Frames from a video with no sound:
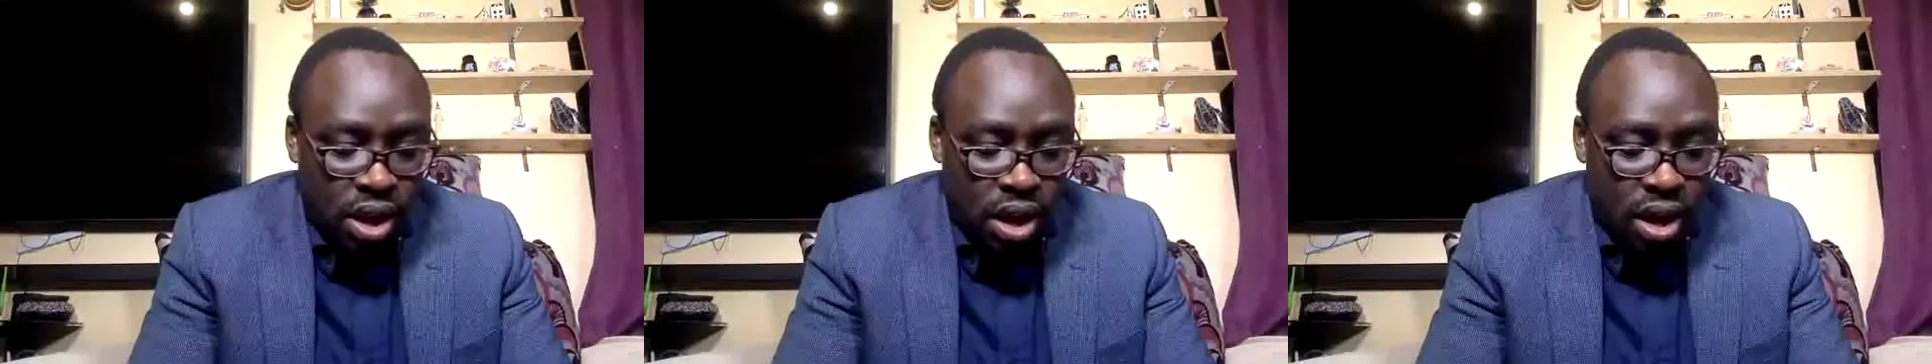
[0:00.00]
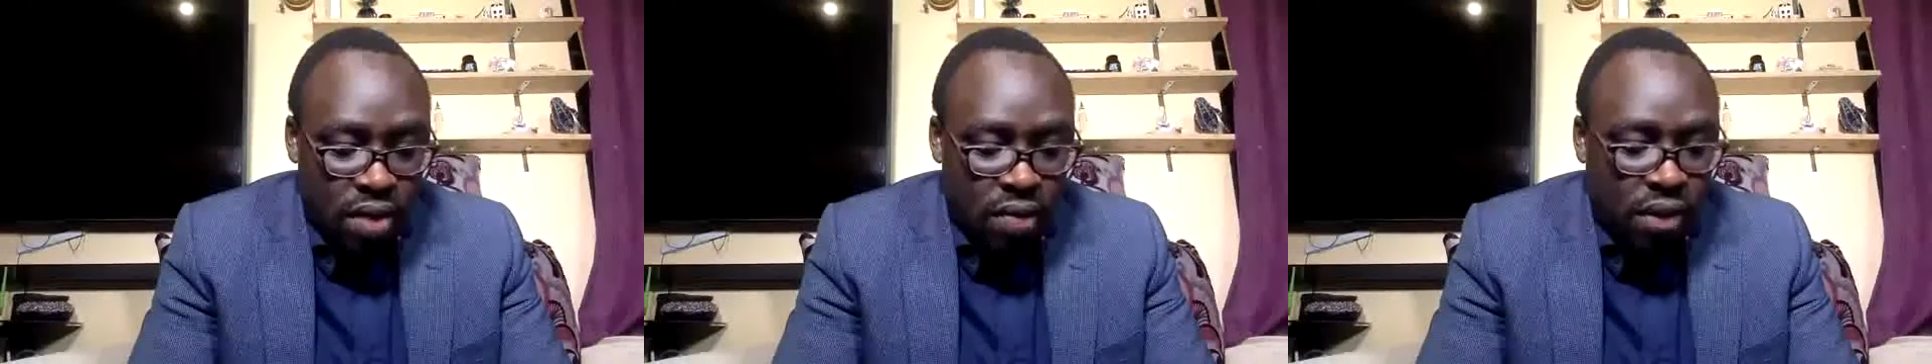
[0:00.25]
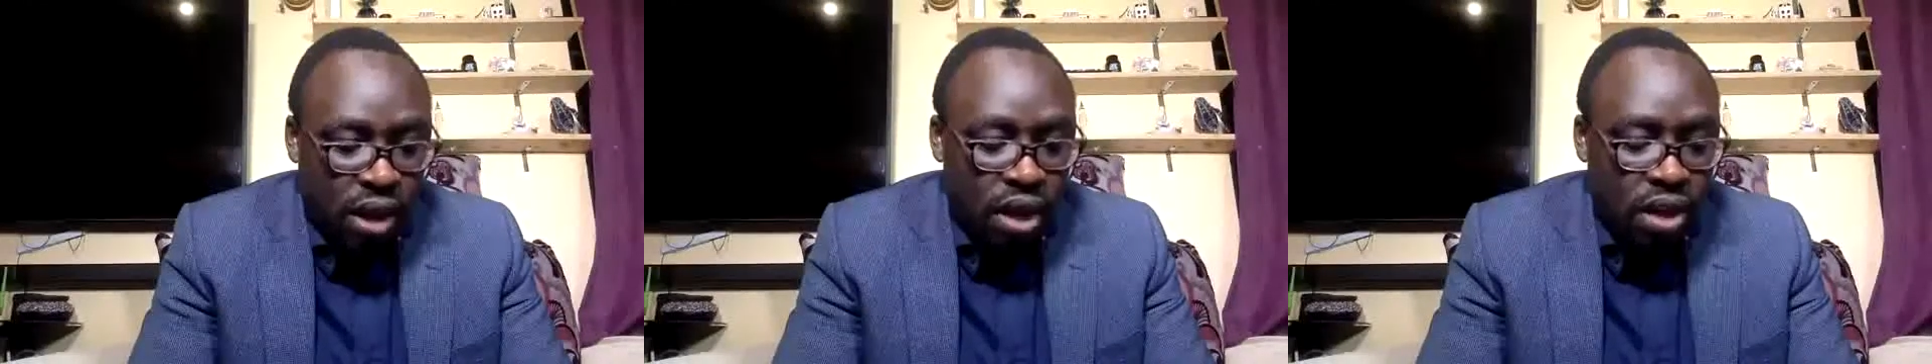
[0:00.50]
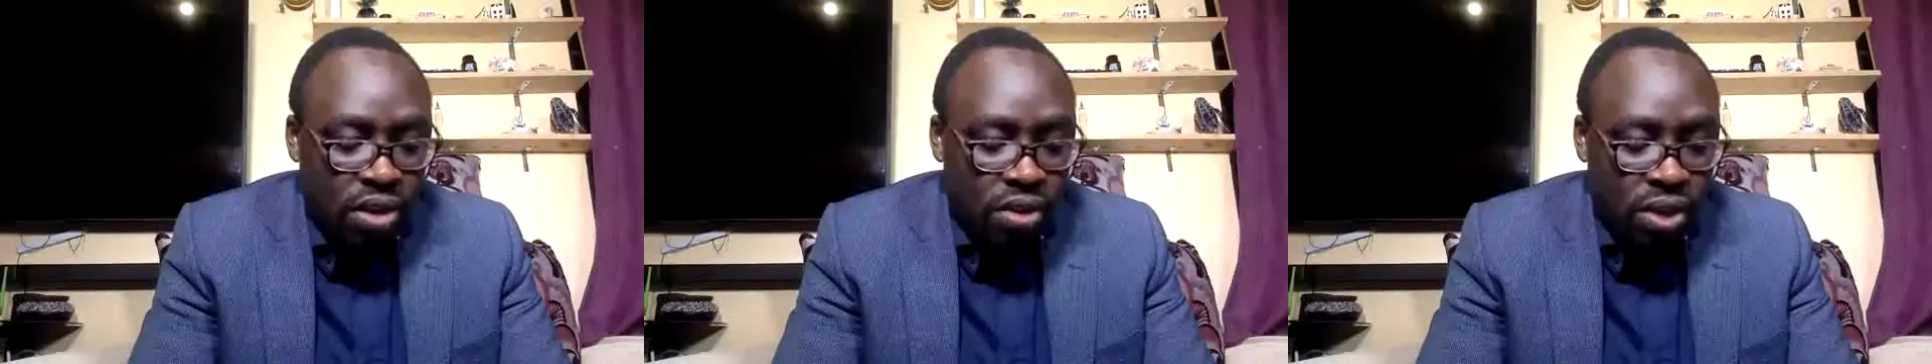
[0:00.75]
I have
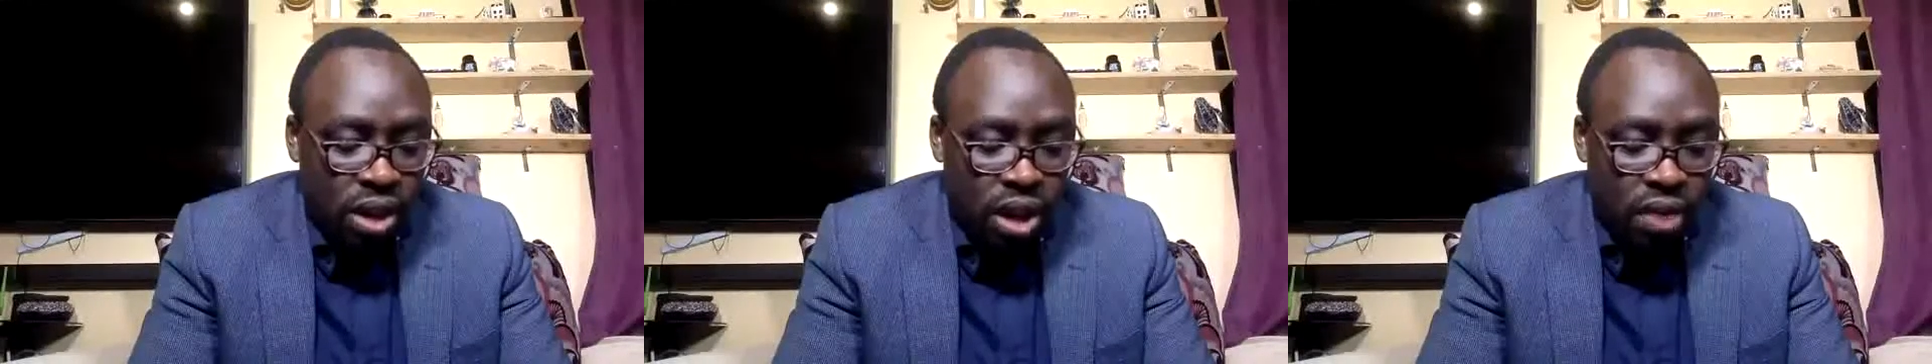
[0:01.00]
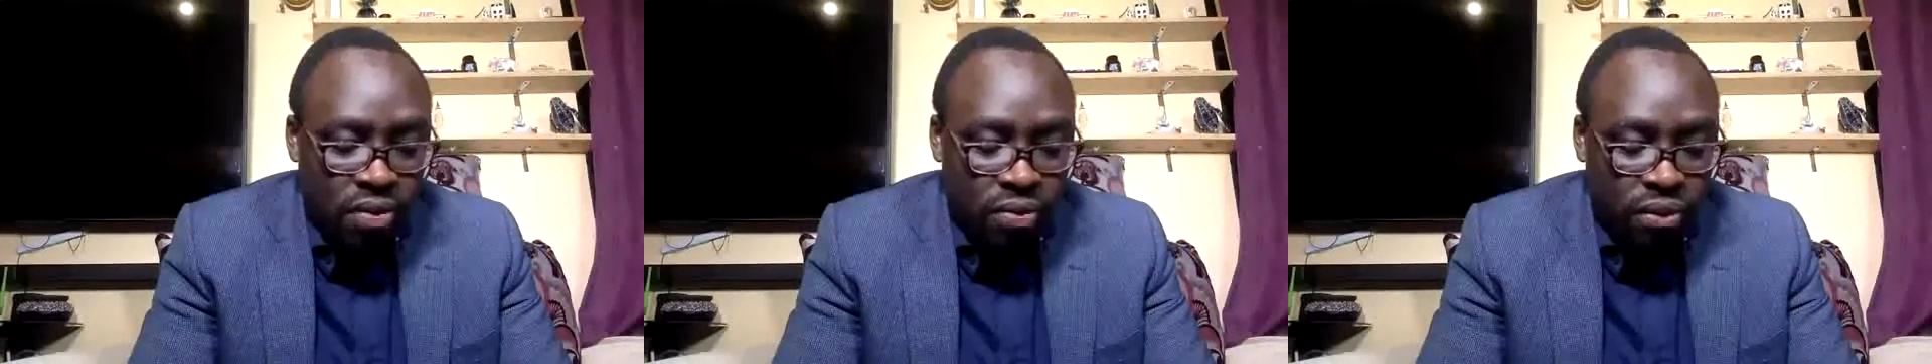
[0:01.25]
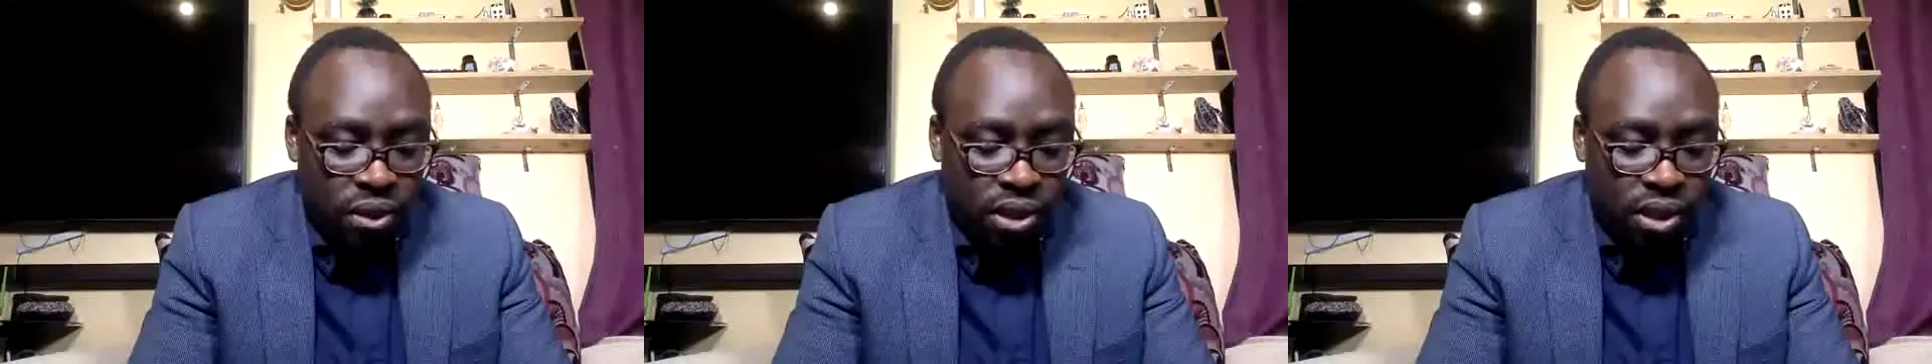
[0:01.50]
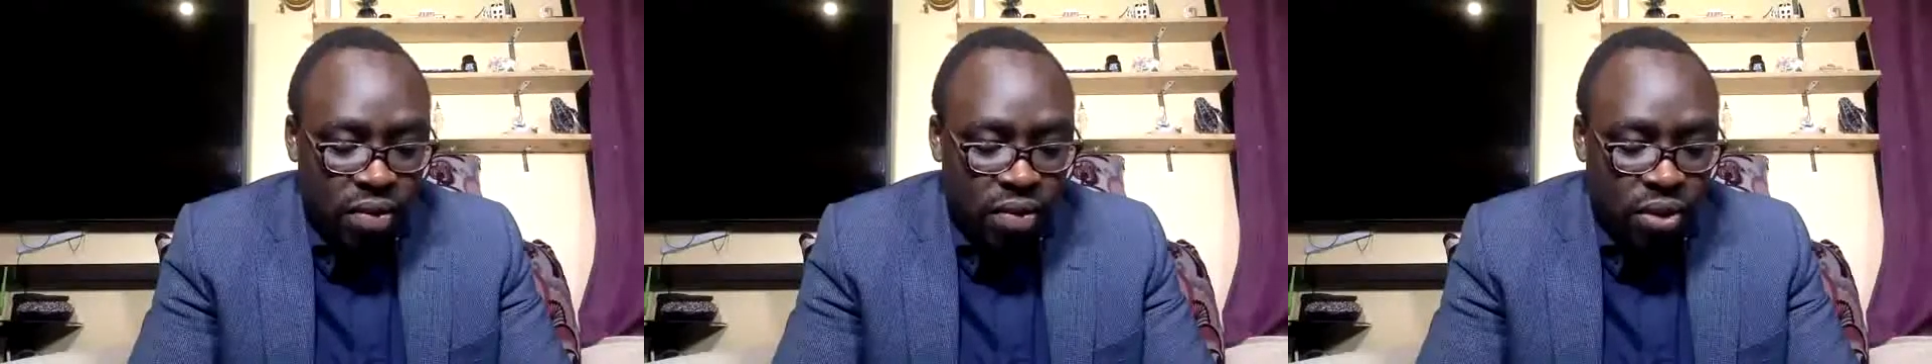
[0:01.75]
carried you enough. It's
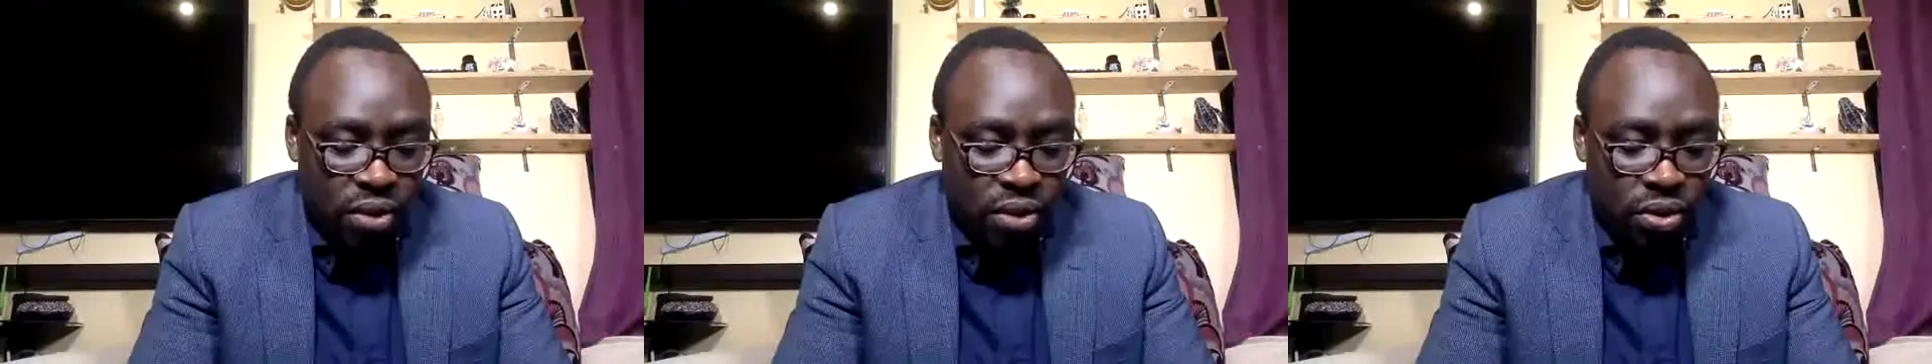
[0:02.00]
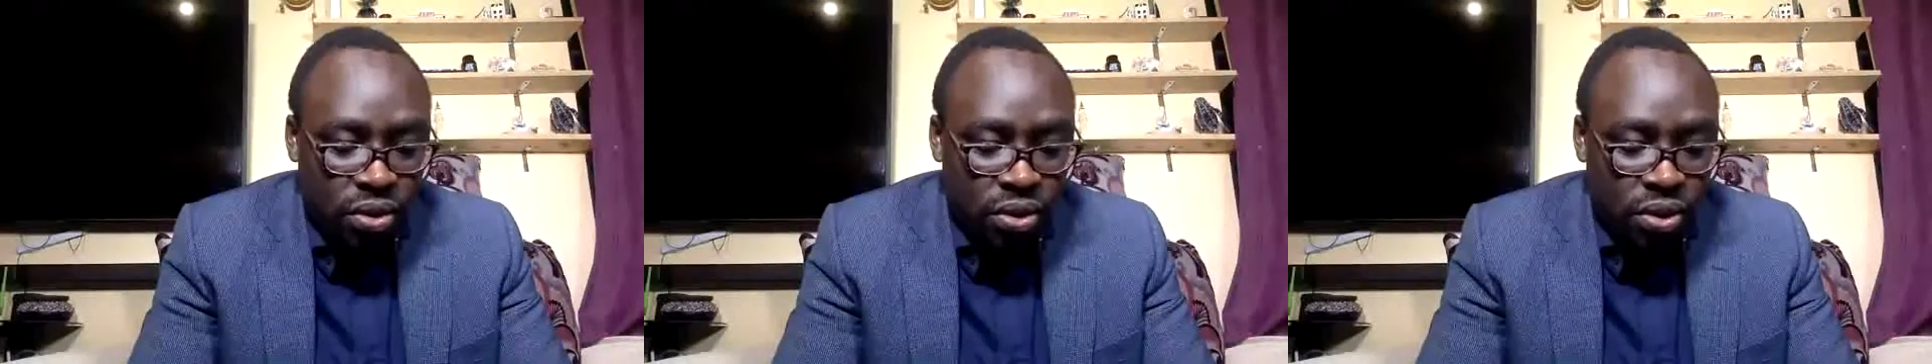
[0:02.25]
time for you